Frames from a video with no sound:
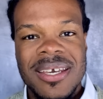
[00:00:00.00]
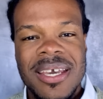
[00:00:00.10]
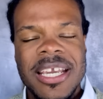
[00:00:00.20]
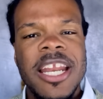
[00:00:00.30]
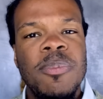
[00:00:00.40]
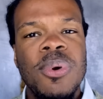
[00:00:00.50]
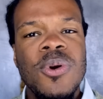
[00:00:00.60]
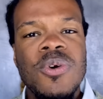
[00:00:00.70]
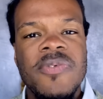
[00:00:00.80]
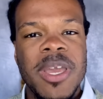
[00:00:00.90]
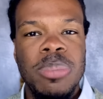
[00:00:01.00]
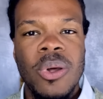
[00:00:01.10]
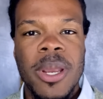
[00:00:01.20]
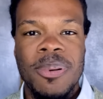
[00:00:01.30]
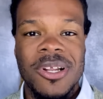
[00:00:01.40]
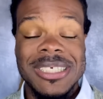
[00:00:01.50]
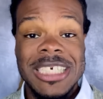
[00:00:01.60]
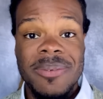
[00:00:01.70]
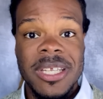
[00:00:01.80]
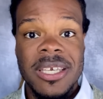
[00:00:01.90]
can improve employee
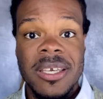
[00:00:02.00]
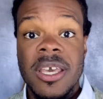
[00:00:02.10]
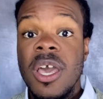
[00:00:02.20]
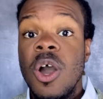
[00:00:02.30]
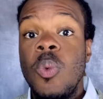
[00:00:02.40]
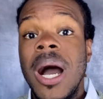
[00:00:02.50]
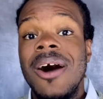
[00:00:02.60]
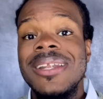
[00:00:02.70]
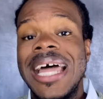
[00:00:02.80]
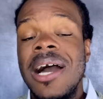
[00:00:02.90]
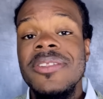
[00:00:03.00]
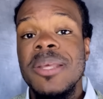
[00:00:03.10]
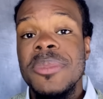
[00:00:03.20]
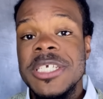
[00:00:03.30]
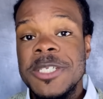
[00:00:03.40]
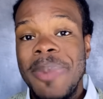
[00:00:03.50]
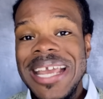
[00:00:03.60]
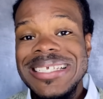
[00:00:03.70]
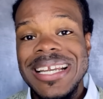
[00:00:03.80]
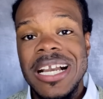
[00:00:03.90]
productivity while allowing them the
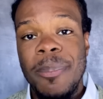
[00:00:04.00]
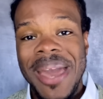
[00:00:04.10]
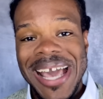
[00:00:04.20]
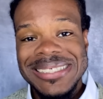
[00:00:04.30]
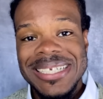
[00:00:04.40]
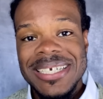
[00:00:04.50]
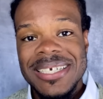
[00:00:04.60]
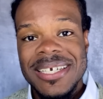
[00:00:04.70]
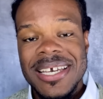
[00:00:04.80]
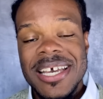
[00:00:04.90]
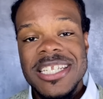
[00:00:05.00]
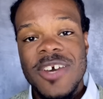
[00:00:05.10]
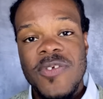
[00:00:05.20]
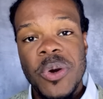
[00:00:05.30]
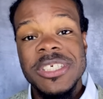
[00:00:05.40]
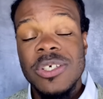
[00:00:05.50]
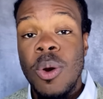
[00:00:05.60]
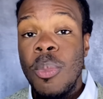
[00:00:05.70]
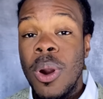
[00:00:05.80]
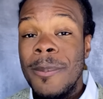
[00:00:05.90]
space and the capacity to focus on
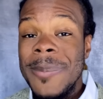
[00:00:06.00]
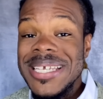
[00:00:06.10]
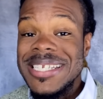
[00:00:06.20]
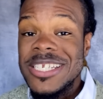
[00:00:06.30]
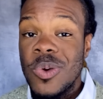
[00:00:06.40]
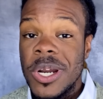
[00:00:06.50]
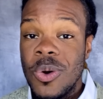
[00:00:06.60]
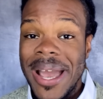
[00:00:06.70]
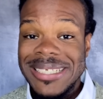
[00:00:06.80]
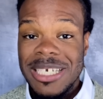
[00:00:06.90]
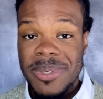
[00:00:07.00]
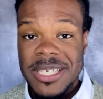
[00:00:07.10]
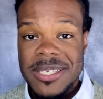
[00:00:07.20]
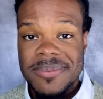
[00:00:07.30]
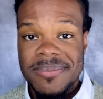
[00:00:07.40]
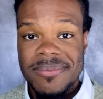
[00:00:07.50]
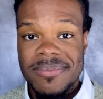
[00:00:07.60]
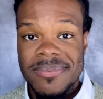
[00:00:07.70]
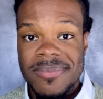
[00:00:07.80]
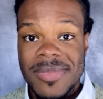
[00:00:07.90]
more business-critical activities.
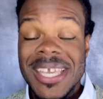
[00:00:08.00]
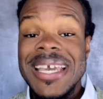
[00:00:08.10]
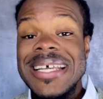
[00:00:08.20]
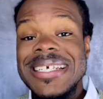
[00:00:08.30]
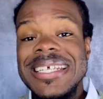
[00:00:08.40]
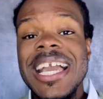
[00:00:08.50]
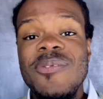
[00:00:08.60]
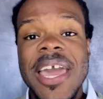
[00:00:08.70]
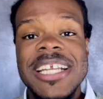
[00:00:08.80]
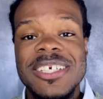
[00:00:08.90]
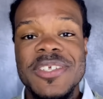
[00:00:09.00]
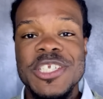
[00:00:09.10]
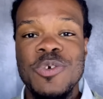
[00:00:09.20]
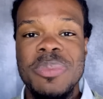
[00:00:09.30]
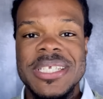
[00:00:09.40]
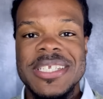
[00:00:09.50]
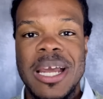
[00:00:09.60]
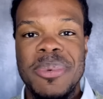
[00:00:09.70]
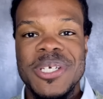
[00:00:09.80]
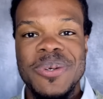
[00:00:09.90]
To take advantage of these new business
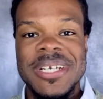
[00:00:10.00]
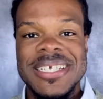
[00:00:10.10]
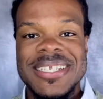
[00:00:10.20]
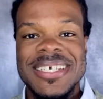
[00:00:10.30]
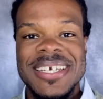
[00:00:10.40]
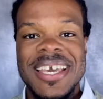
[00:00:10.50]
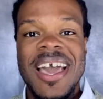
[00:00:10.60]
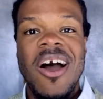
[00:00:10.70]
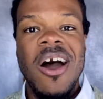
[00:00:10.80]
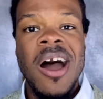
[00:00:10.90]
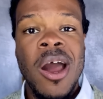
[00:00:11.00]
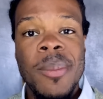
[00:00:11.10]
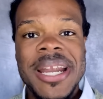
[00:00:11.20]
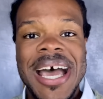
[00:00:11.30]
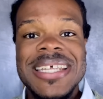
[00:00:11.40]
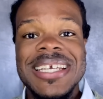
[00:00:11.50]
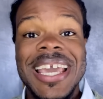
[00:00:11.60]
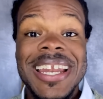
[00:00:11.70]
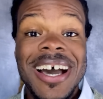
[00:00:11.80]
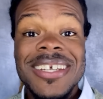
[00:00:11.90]
opportunities, harmonizing
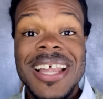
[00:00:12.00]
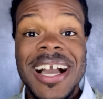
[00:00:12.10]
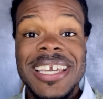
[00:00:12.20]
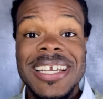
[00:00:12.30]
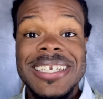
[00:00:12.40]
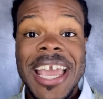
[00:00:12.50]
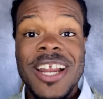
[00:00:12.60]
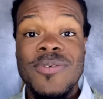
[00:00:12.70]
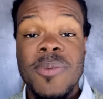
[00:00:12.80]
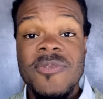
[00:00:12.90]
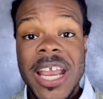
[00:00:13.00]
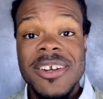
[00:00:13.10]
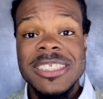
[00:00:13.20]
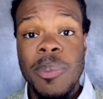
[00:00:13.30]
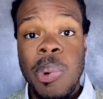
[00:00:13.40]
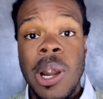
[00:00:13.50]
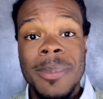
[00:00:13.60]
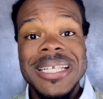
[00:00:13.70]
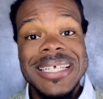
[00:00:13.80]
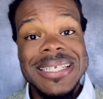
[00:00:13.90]
and unlocking data from various
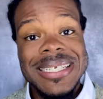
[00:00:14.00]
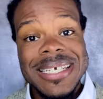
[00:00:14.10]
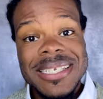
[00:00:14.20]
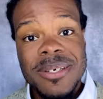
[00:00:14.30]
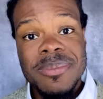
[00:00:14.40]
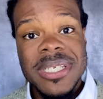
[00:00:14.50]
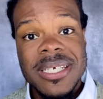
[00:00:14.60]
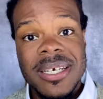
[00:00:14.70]
departments and systems